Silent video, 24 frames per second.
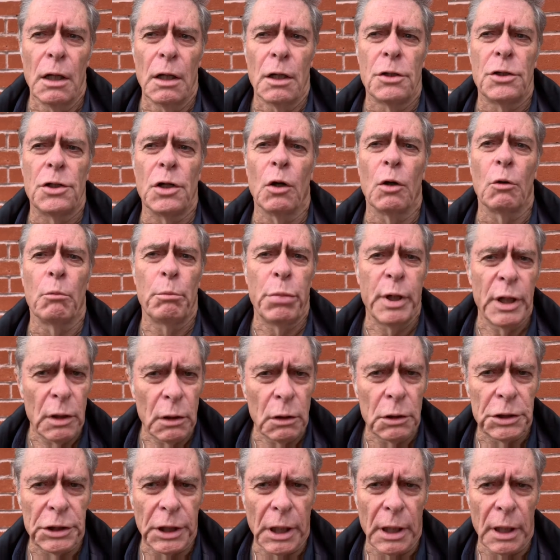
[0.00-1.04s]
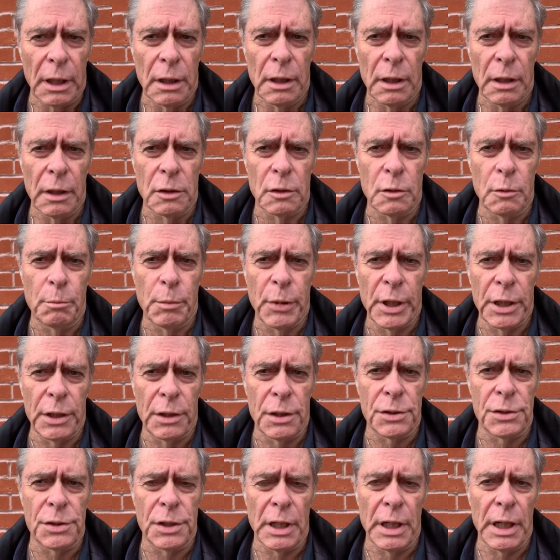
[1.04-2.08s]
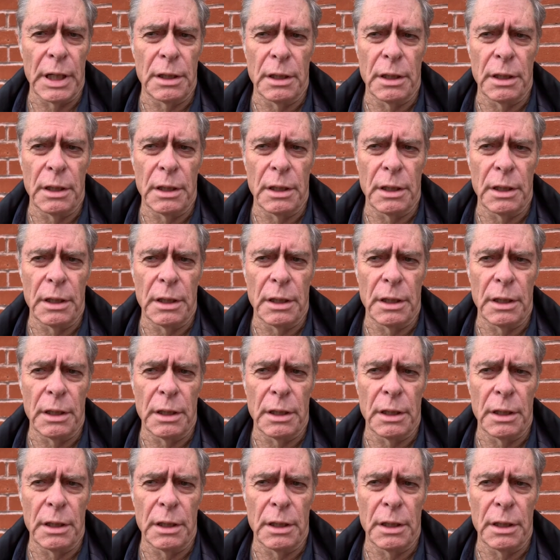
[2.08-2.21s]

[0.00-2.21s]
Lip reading: John Pilger has been to see it,